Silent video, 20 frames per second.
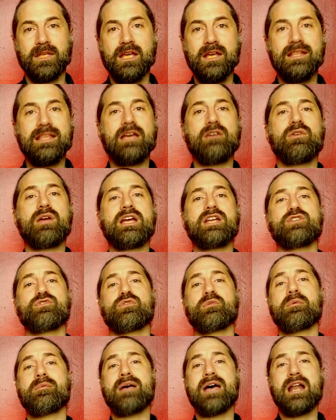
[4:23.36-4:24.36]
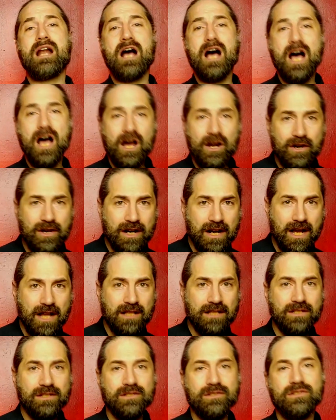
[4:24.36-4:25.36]
They range from about
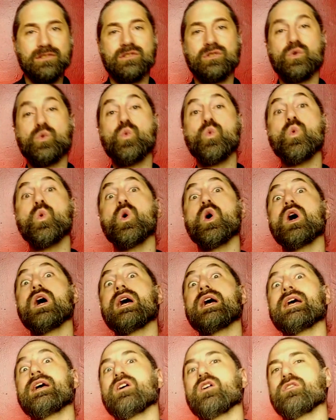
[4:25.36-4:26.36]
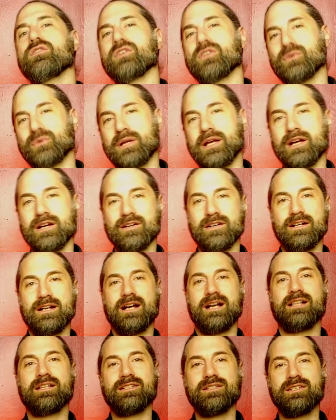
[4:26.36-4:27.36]
$100 to way over
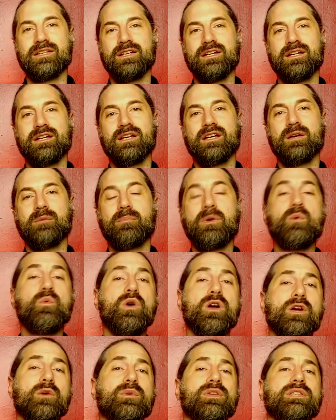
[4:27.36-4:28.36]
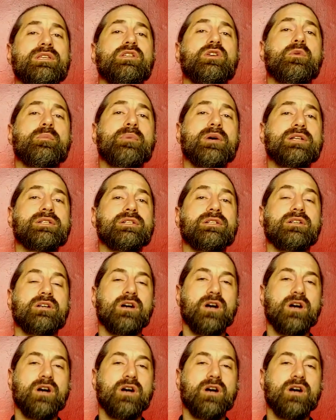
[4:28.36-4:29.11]
$300. But work within your budget